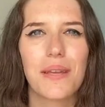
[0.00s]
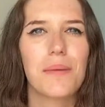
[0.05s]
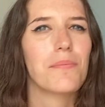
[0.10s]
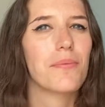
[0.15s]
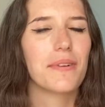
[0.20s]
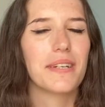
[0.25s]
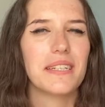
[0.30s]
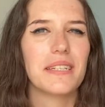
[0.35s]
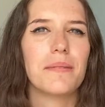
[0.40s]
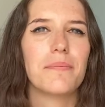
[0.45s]

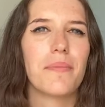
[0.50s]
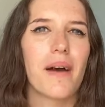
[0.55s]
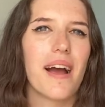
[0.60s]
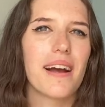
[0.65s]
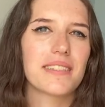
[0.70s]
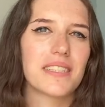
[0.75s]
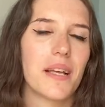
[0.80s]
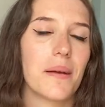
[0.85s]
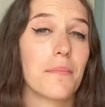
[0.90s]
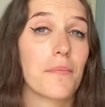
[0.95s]
complete in
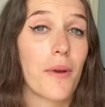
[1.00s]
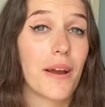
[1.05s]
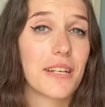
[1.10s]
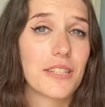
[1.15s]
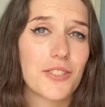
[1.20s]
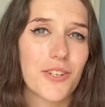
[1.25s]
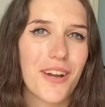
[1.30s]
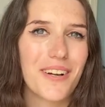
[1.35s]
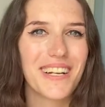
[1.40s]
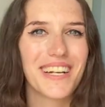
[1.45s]
box on
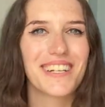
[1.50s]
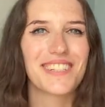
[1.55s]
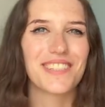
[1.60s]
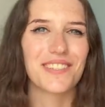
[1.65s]
price charting,